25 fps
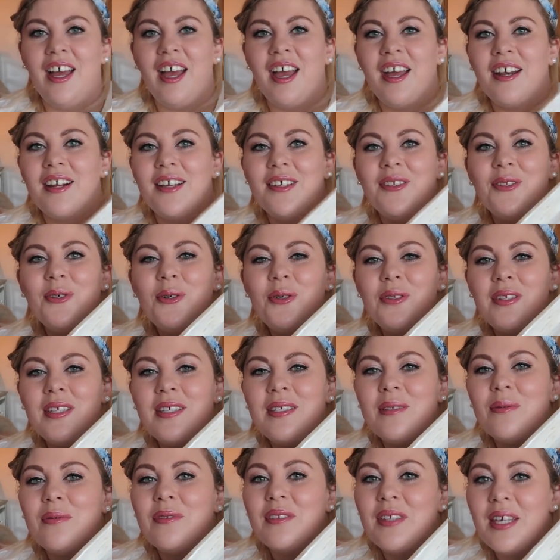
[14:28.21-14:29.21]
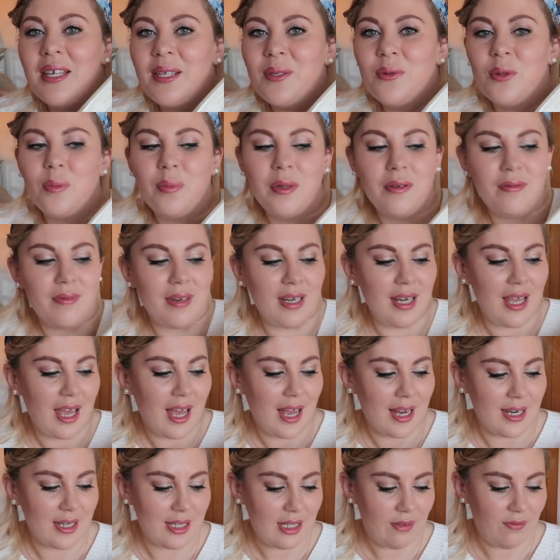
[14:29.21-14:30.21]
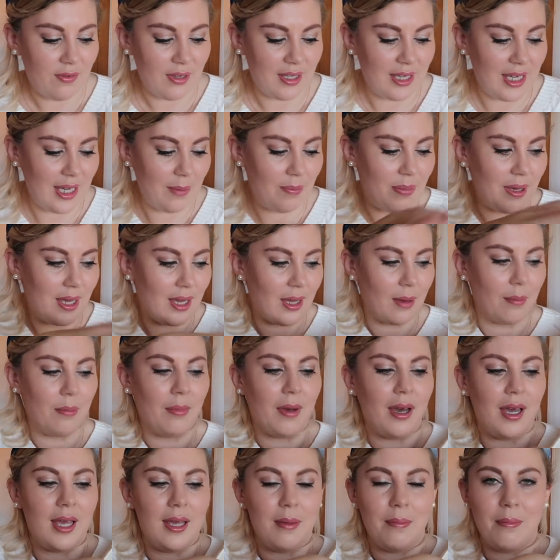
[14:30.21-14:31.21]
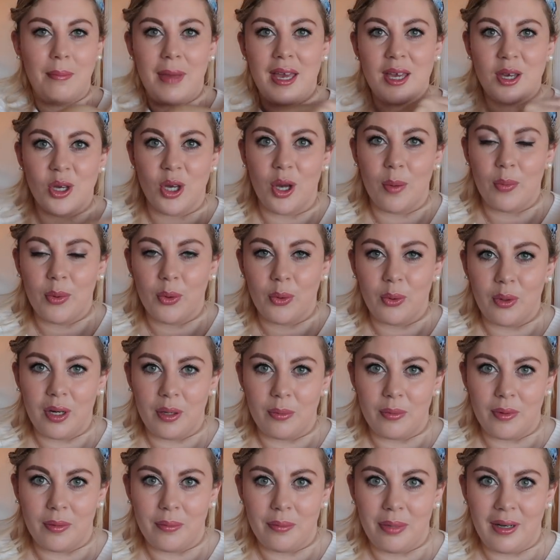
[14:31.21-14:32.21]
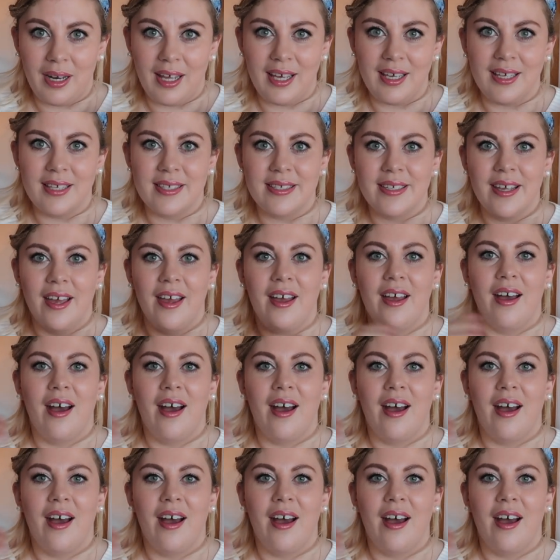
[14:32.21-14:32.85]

And I thought this would be really handy for keeping my makeup all in one place.